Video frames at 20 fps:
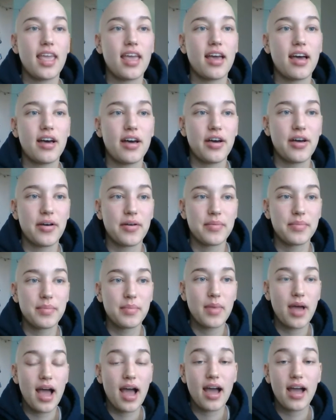
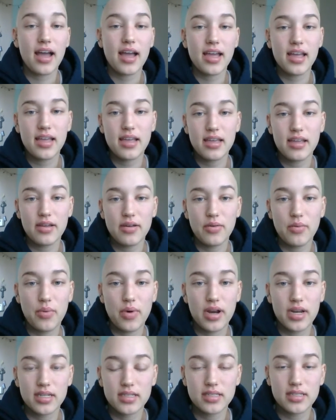I
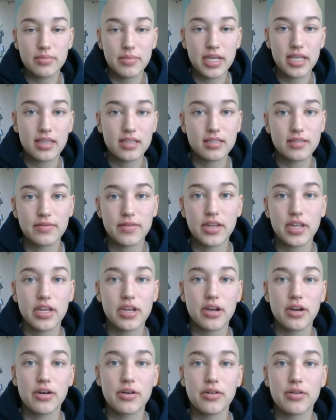wanted to make this
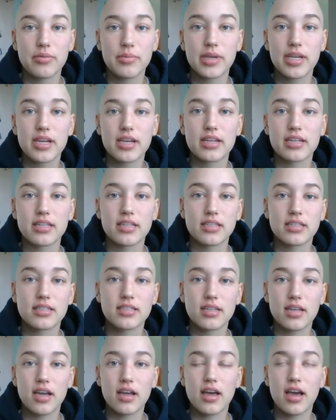video
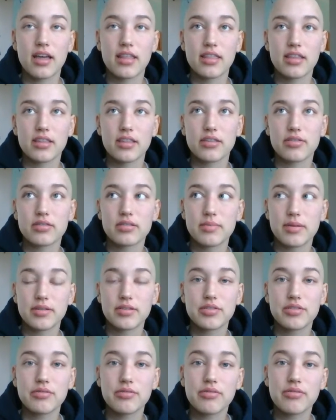because I think there was about
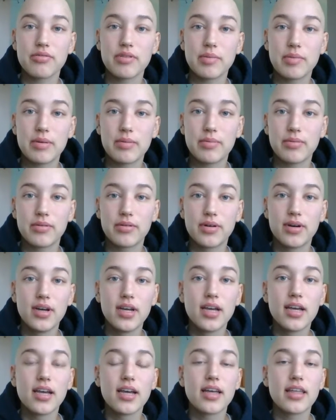2 or 3 people
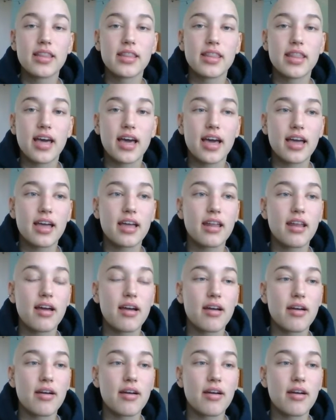that